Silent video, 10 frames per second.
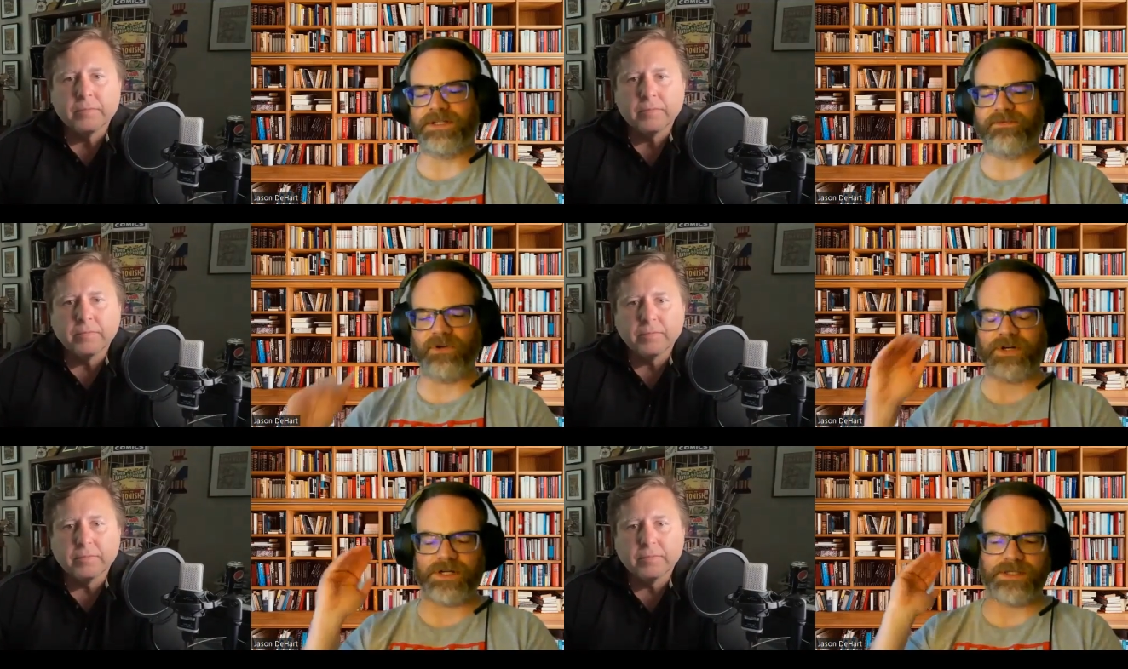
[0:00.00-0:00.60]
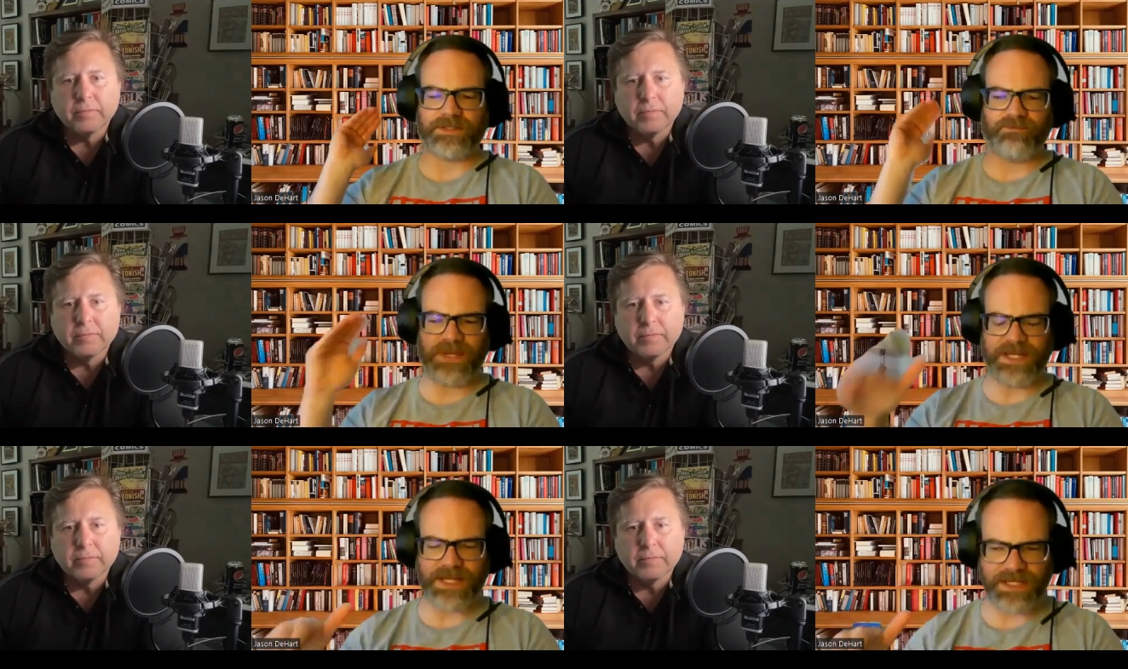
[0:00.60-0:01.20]
Speaker 1: as far as
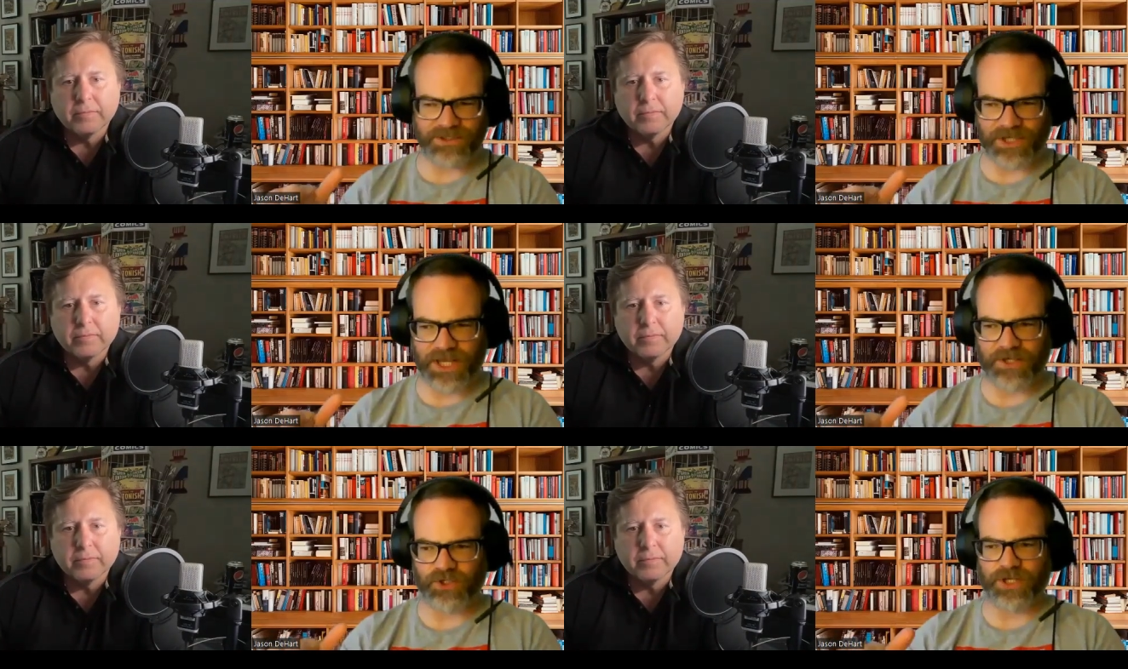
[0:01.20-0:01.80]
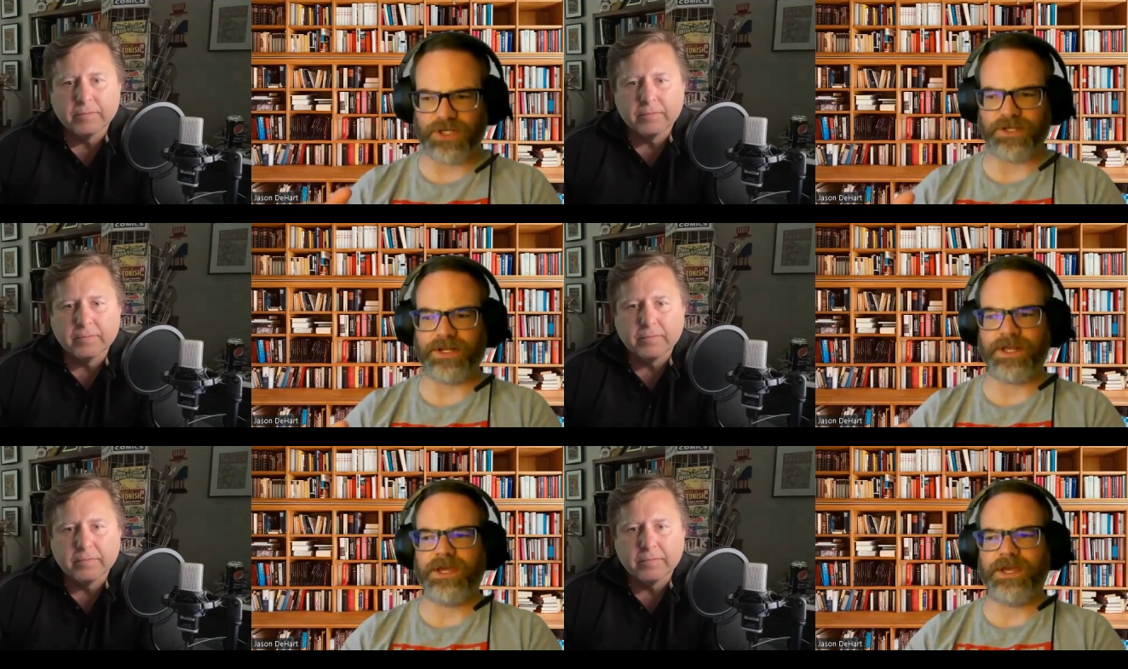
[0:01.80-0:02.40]
media education,